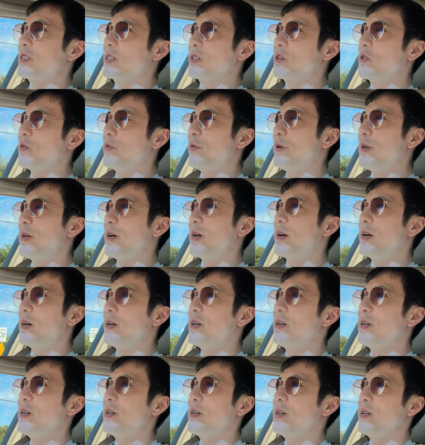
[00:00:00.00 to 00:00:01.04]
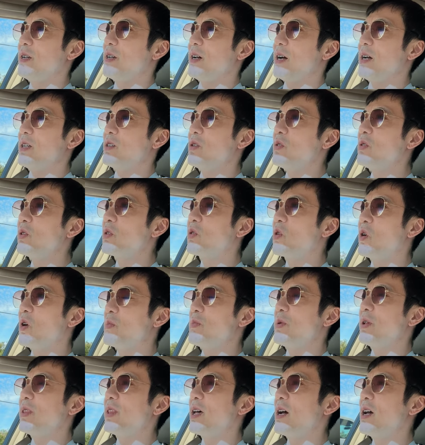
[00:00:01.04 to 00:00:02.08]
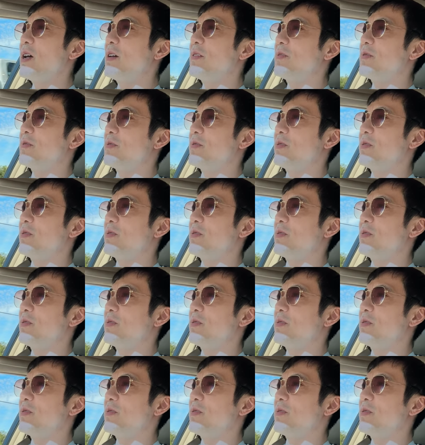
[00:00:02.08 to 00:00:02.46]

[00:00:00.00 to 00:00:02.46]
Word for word: in Korea. I know the corporate life.